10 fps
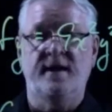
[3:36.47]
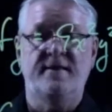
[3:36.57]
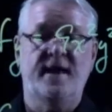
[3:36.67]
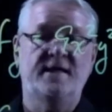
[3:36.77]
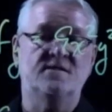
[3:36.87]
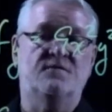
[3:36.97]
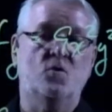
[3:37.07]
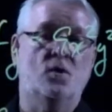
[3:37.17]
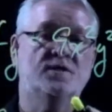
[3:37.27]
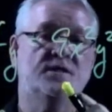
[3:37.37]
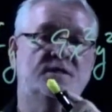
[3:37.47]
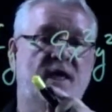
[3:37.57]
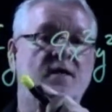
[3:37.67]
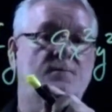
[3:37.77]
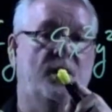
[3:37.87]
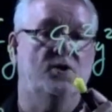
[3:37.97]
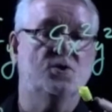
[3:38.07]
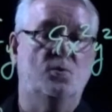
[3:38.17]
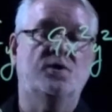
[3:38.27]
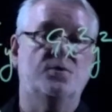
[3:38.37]
and that is, of course, the second
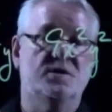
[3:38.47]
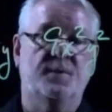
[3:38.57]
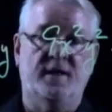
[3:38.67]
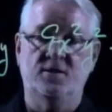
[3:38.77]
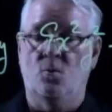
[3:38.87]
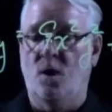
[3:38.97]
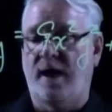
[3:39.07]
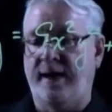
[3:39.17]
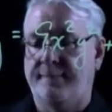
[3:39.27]
partial with respect to y.